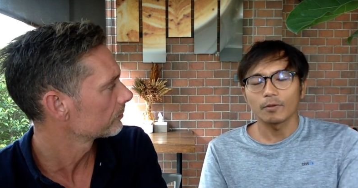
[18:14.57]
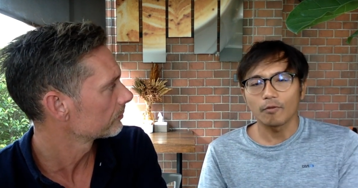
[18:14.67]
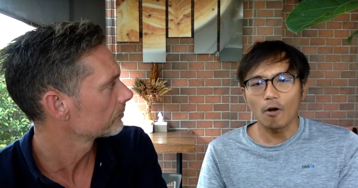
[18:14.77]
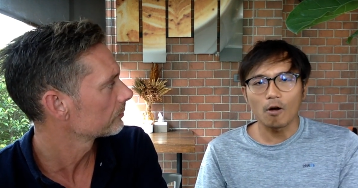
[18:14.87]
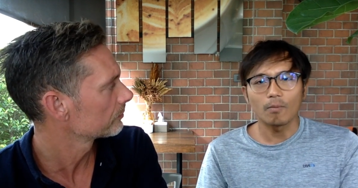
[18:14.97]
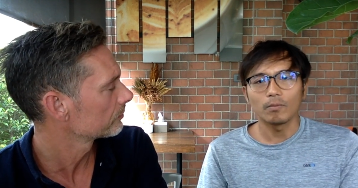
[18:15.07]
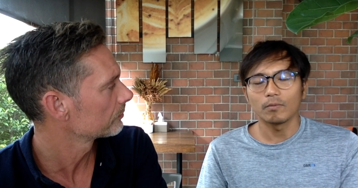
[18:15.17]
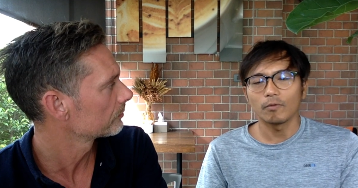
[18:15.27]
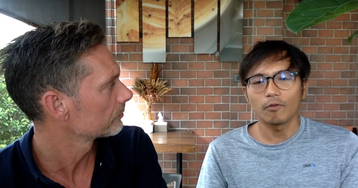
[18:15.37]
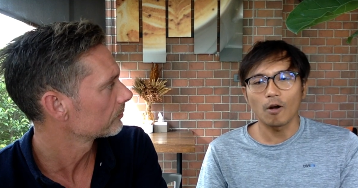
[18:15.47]
Speaker 1: from
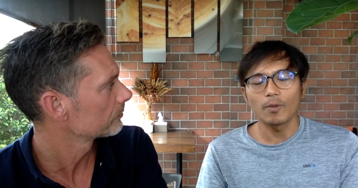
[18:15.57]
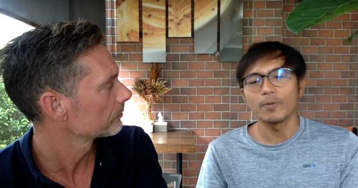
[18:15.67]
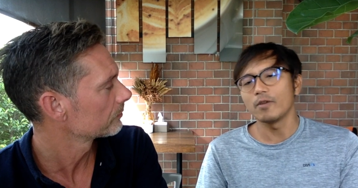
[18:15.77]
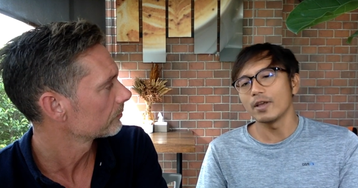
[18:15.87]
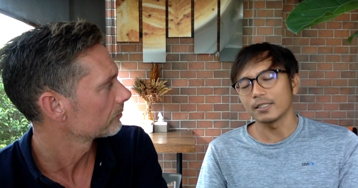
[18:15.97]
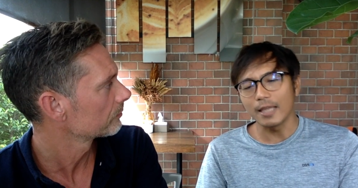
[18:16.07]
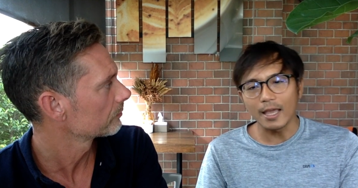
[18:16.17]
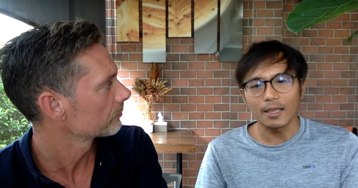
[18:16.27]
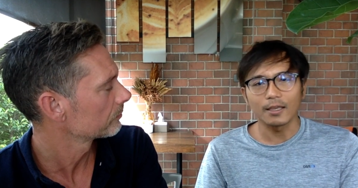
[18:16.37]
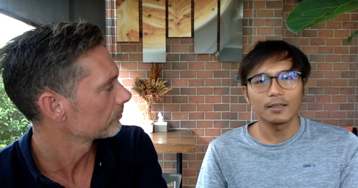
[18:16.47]
the previous
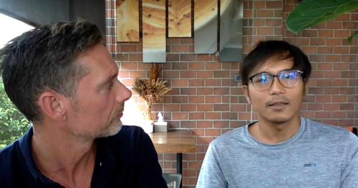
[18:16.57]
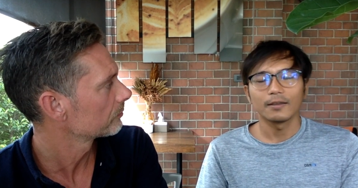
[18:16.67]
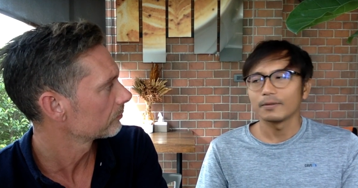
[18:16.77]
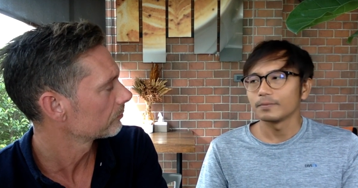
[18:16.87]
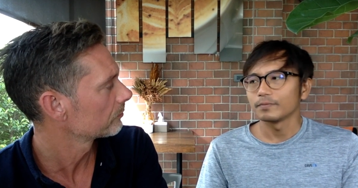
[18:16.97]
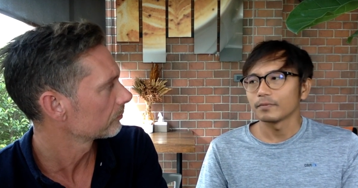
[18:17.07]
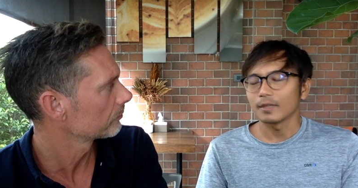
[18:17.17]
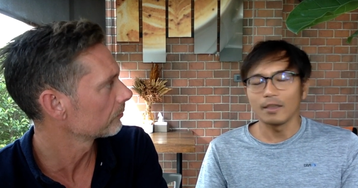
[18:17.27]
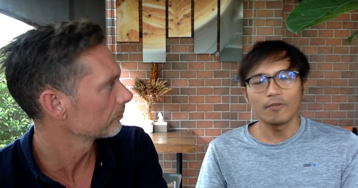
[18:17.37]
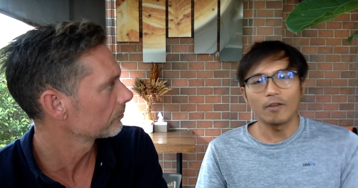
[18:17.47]
day,
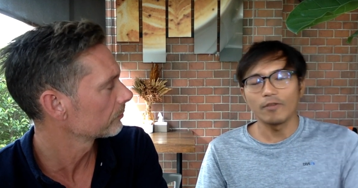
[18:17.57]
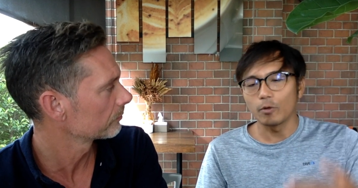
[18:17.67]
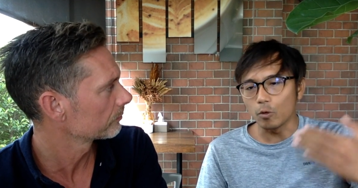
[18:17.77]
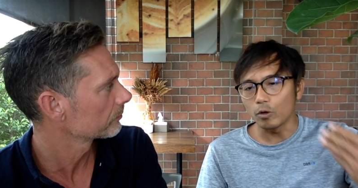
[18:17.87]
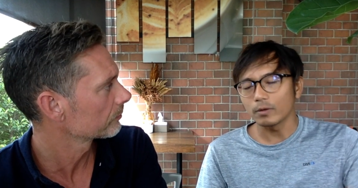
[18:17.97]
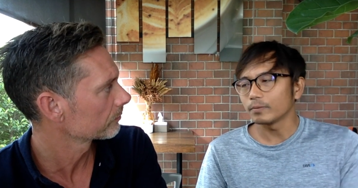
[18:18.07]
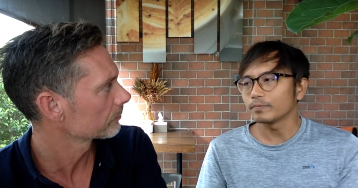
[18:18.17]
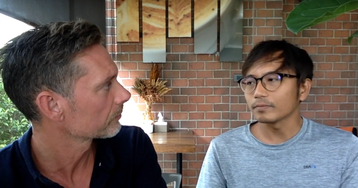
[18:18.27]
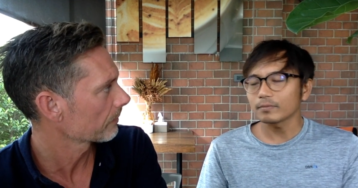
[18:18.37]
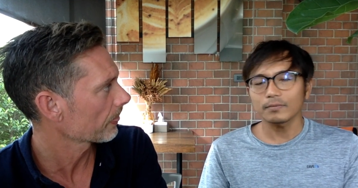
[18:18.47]
if I feel good.
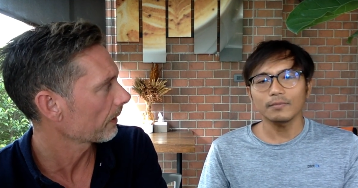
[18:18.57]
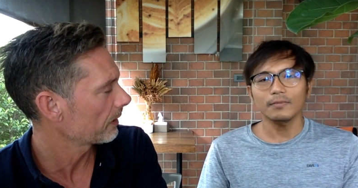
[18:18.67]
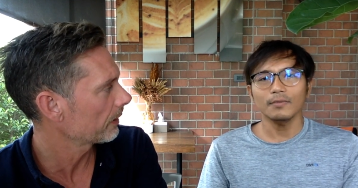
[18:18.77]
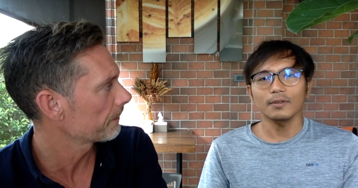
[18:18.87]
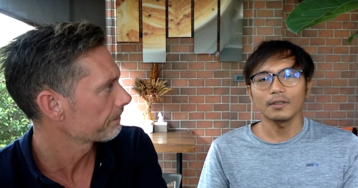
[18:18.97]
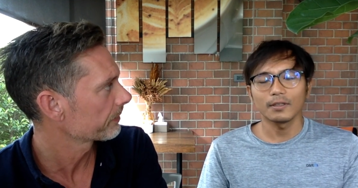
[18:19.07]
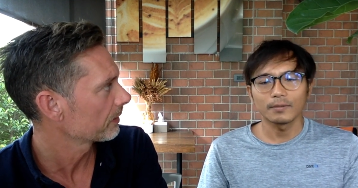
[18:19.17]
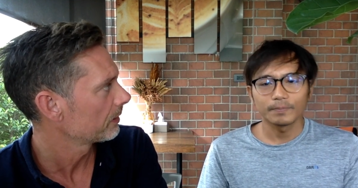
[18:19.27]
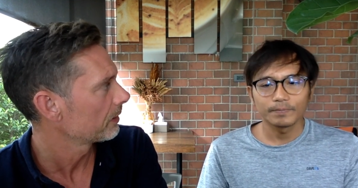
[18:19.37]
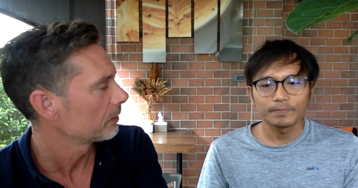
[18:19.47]
Yeah.
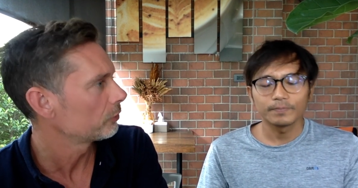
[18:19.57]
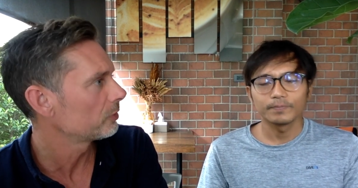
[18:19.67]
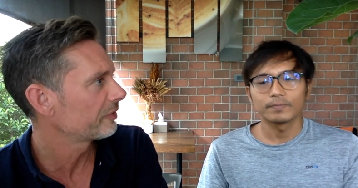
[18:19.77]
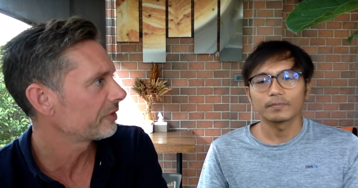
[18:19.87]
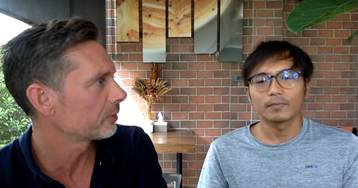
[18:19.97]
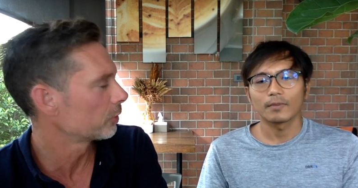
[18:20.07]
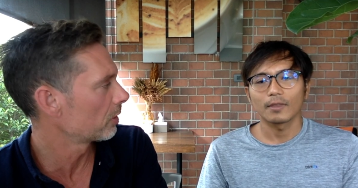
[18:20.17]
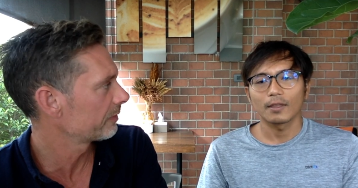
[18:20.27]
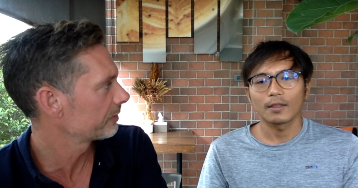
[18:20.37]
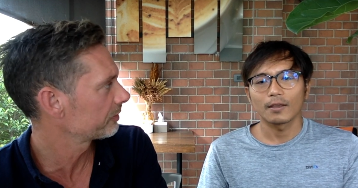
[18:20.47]
Do you
Speaker 2: feel
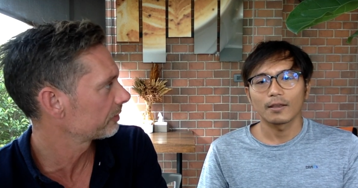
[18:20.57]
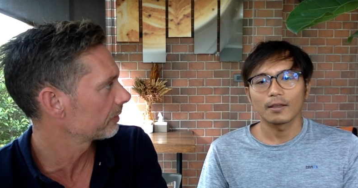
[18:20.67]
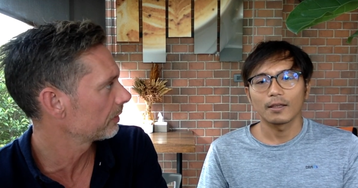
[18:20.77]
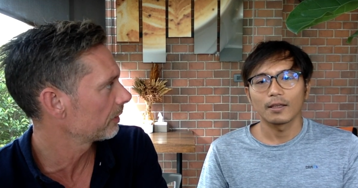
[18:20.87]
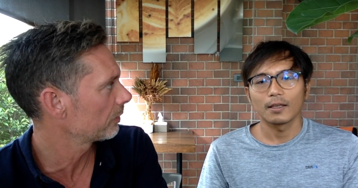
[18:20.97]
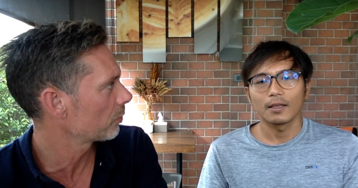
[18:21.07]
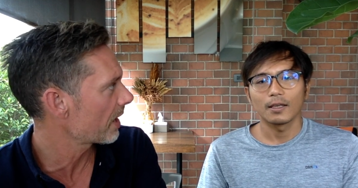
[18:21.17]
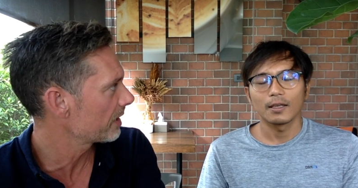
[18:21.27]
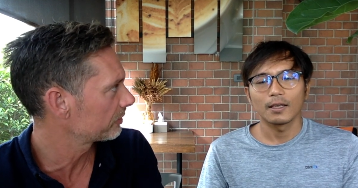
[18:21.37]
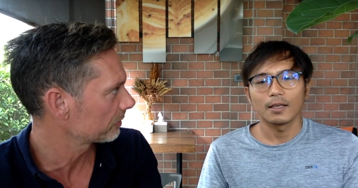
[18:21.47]
nervous
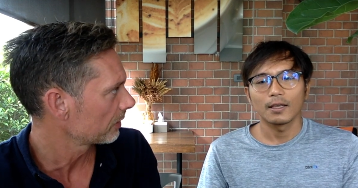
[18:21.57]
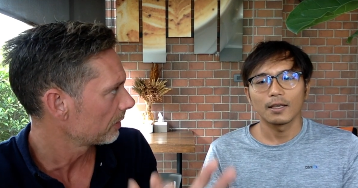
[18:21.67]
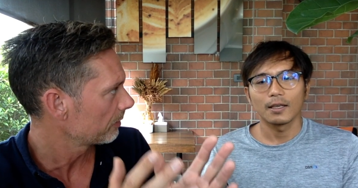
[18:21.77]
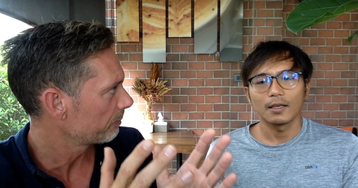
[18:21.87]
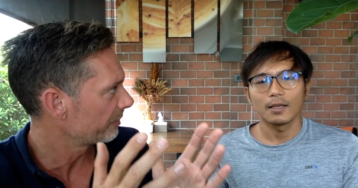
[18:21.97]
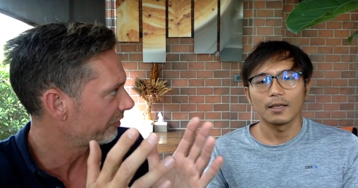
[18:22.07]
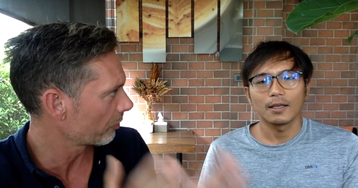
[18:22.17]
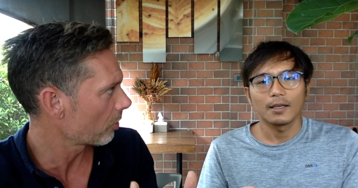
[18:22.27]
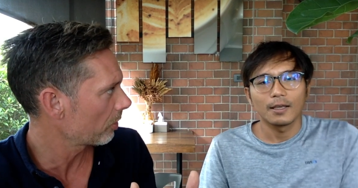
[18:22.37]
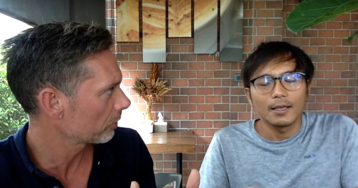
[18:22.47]
right
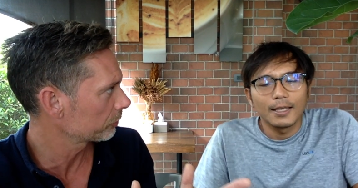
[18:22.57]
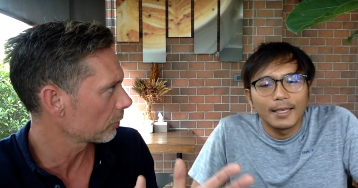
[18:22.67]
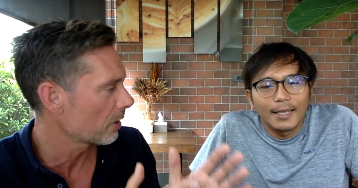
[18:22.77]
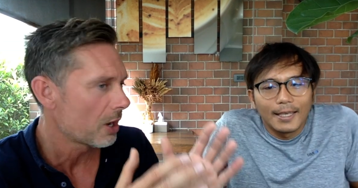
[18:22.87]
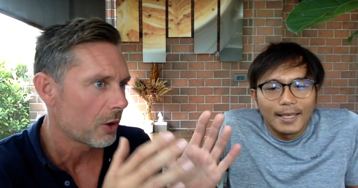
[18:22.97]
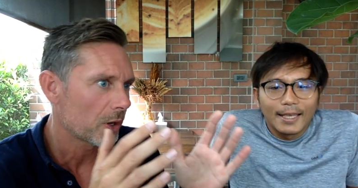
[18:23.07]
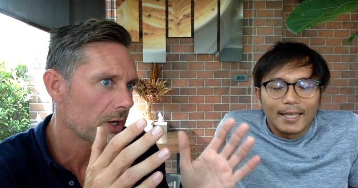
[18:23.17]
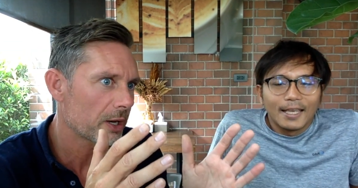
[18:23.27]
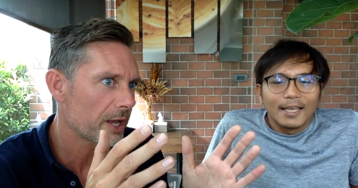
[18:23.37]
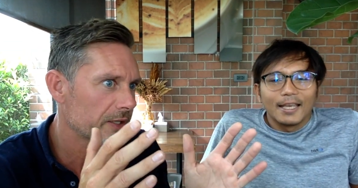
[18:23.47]
before? So,
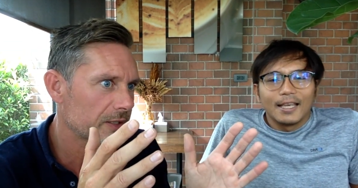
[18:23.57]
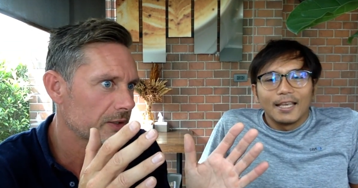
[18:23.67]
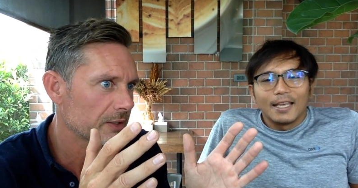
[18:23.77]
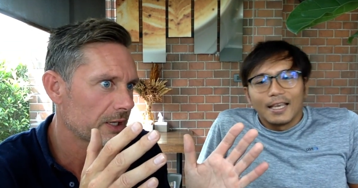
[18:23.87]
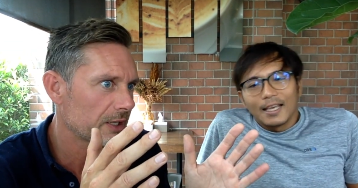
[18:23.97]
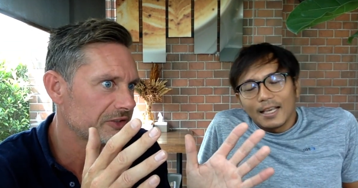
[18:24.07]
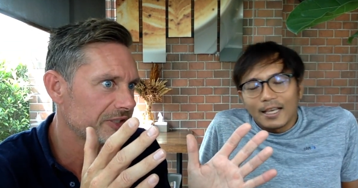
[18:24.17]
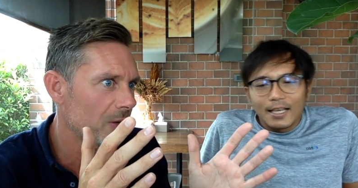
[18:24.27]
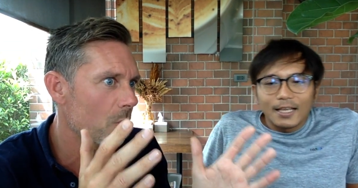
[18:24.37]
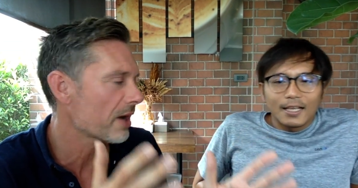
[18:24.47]
like
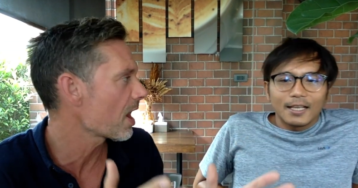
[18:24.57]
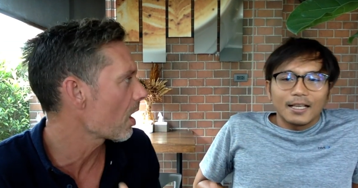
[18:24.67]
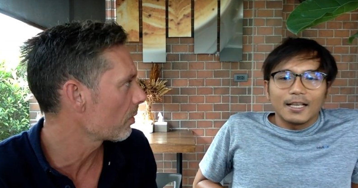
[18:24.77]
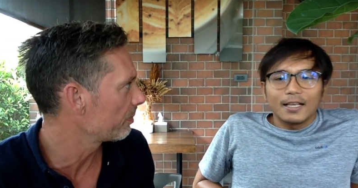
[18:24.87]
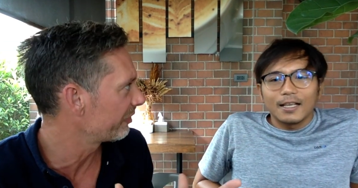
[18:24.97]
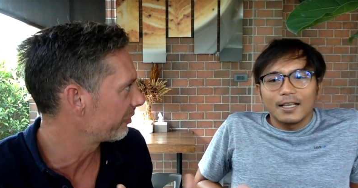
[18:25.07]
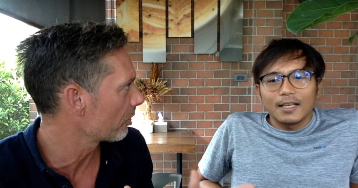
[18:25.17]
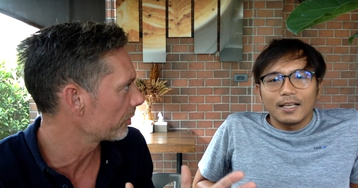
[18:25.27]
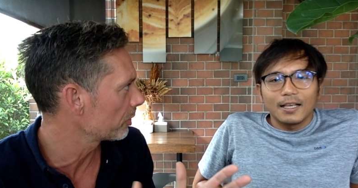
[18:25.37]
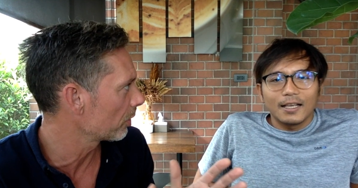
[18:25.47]
let's say 1 hour
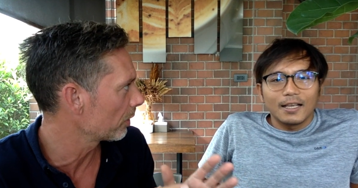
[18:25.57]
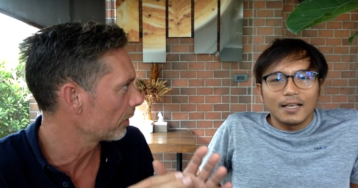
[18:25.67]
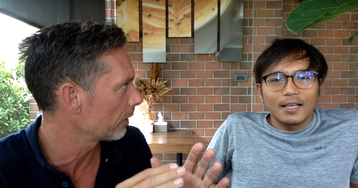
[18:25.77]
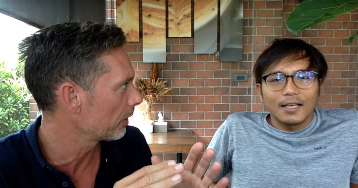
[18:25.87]
before your